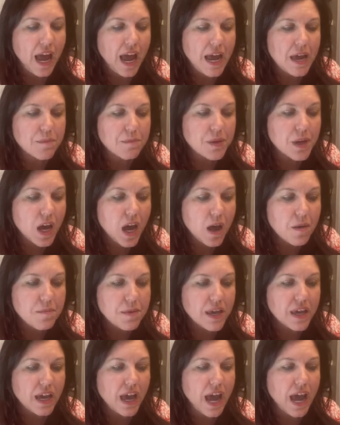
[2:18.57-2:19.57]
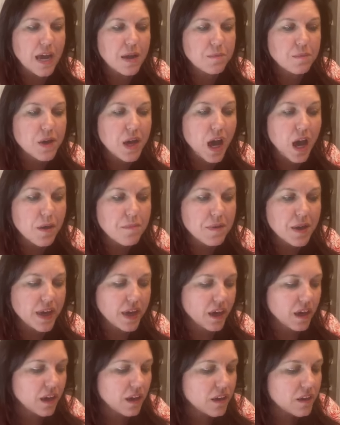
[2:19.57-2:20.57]
I am coming, I am
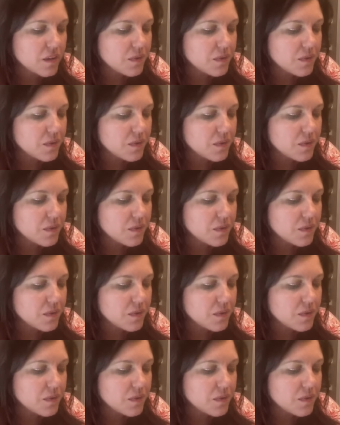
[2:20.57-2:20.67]
coming.